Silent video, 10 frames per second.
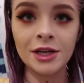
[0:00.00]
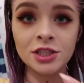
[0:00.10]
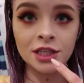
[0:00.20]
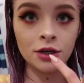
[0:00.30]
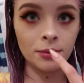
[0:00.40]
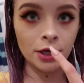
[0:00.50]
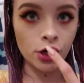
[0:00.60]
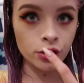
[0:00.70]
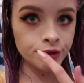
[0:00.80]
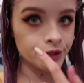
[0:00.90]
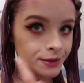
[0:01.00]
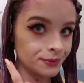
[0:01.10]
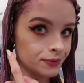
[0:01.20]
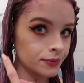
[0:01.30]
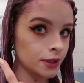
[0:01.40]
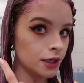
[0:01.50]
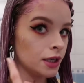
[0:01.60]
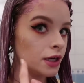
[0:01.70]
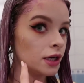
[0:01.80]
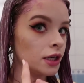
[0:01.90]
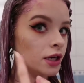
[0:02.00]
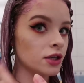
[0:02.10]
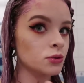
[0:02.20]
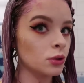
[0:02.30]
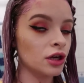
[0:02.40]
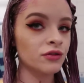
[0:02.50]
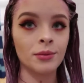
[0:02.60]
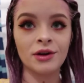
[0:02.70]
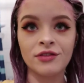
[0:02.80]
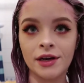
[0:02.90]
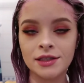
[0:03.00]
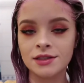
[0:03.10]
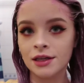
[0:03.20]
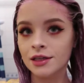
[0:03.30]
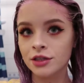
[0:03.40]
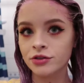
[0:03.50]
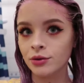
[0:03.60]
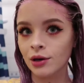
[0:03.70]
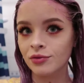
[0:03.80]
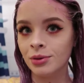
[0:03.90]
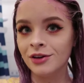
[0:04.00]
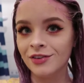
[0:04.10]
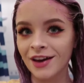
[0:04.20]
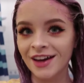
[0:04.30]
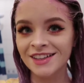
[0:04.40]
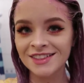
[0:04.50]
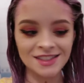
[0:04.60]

managed to get it on my nose. It's all over my face. Like, literally all over my face.